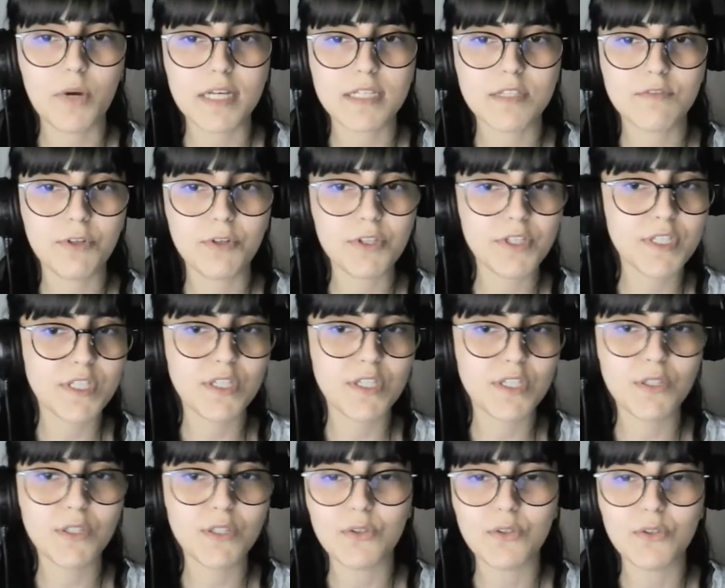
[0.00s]
it was
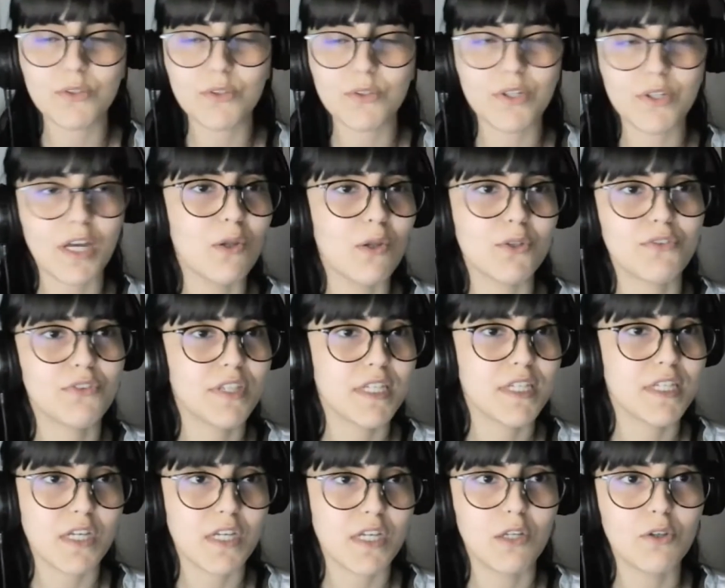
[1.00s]
focusing on a lot of
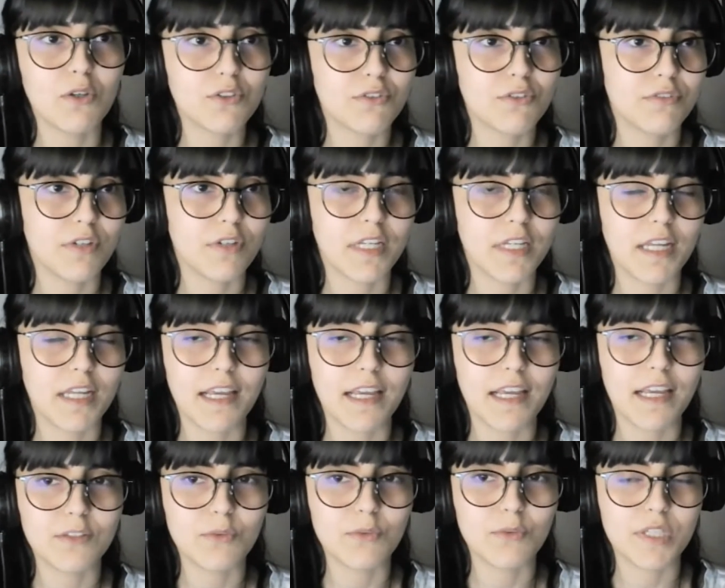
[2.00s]
things, a lot of fun,
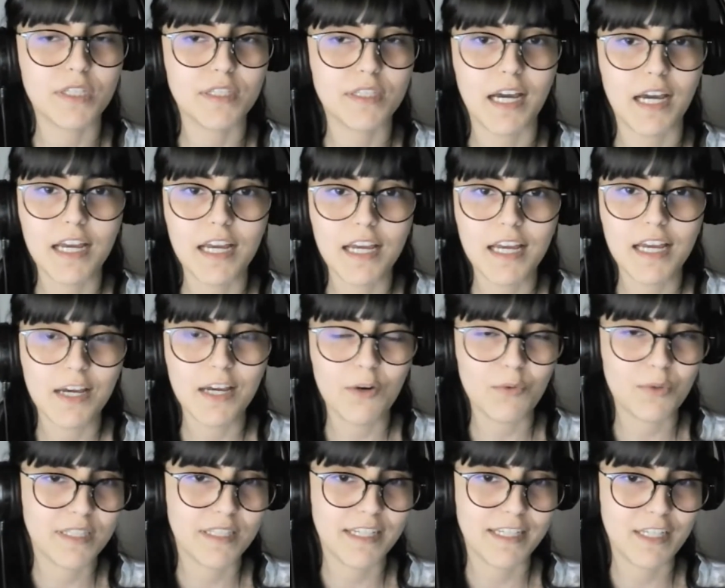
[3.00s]
and with
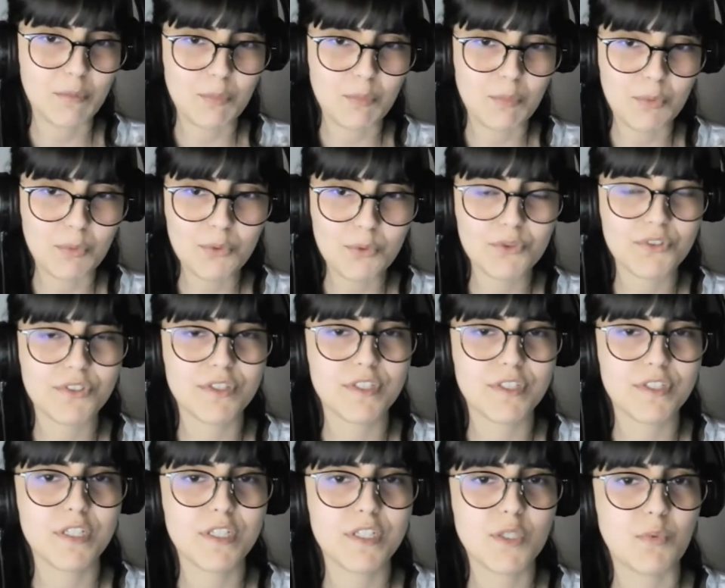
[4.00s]
the
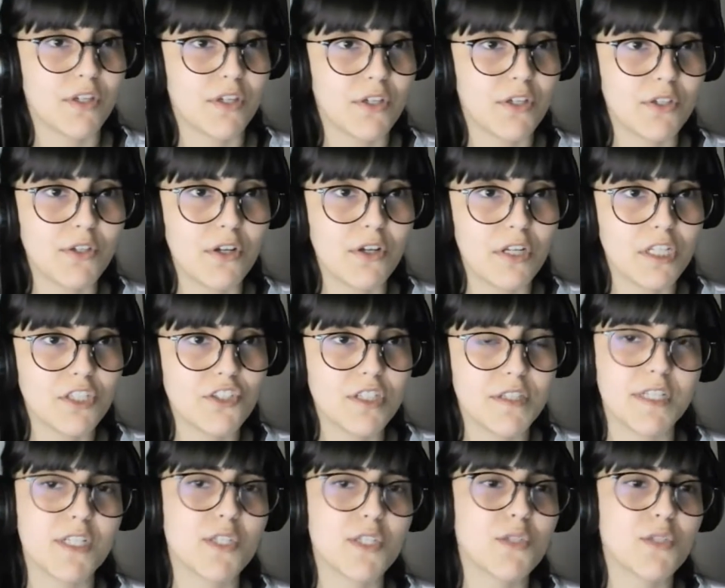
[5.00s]
computers, with technology,
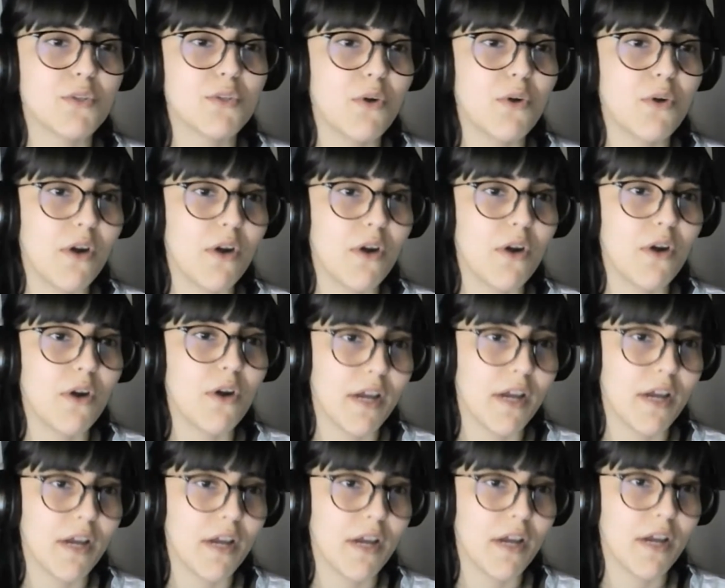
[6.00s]
there is no
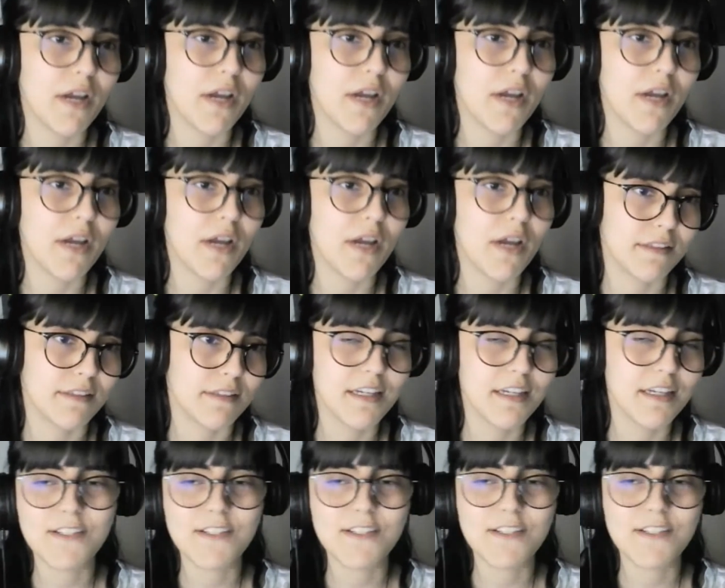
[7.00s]
end.
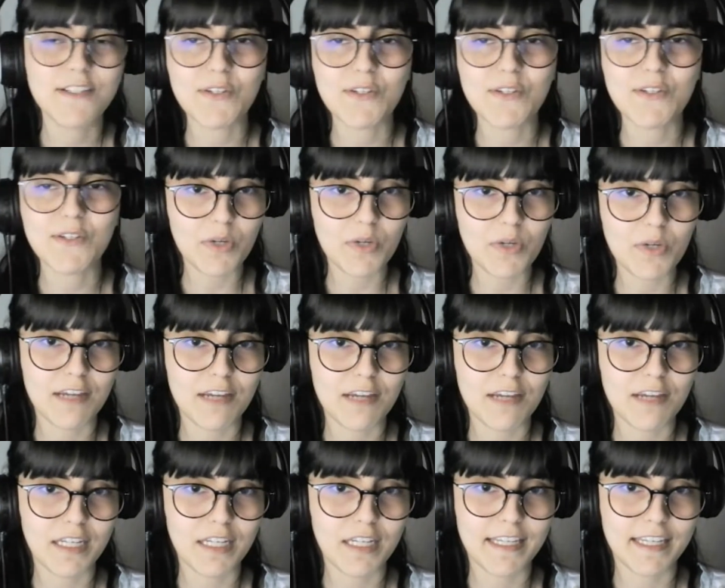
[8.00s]
So that's why I feel
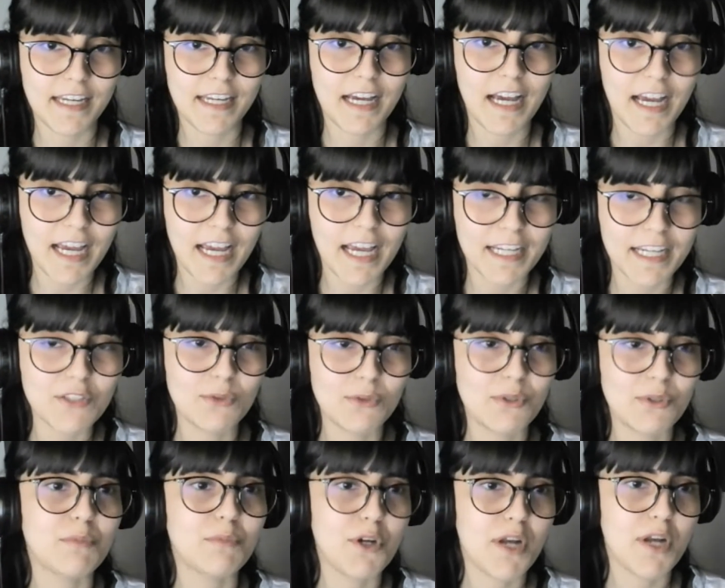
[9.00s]
like I need
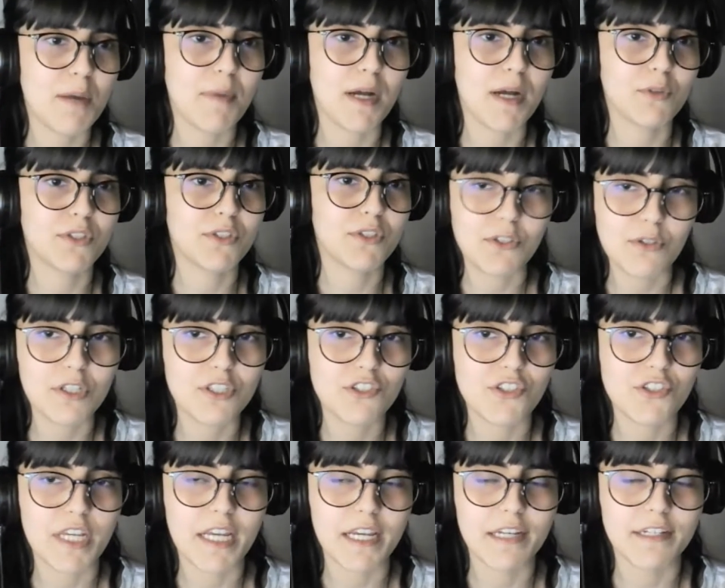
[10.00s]
to learn more about
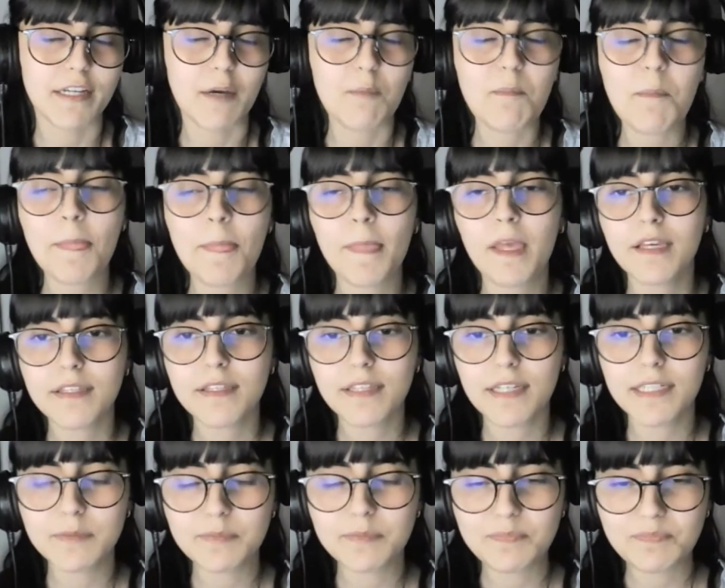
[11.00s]
technology area.
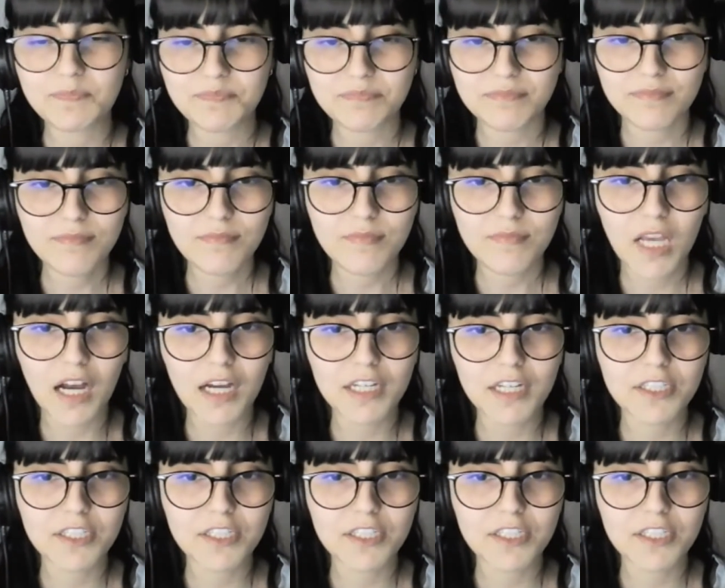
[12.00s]
Then